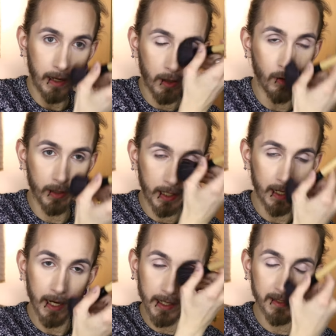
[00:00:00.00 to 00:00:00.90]

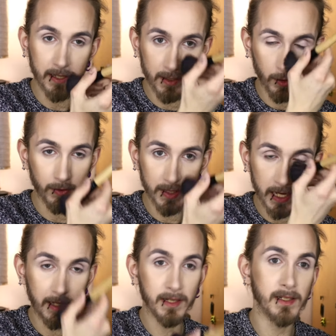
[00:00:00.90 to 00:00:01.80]
looking like it has not
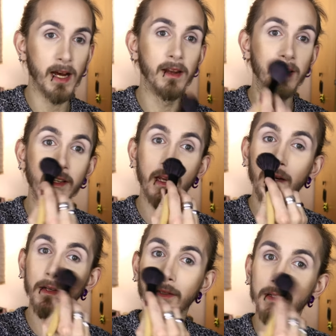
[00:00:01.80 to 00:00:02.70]
seen the sun in
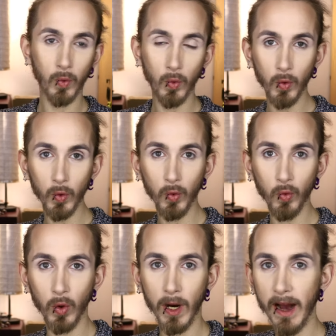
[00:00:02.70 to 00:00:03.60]
years.
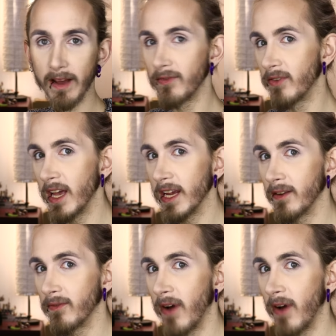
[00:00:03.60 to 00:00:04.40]
Ooh, I feel